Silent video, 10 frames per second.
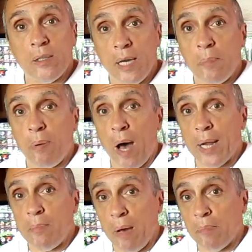Tea
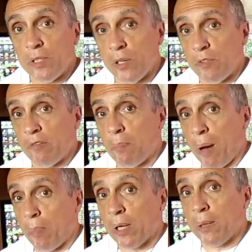Party members of the
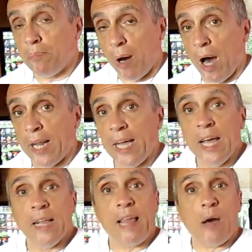Republican Party
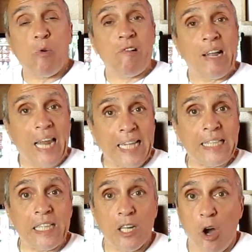that were
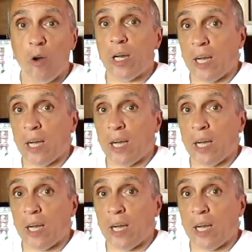elected to go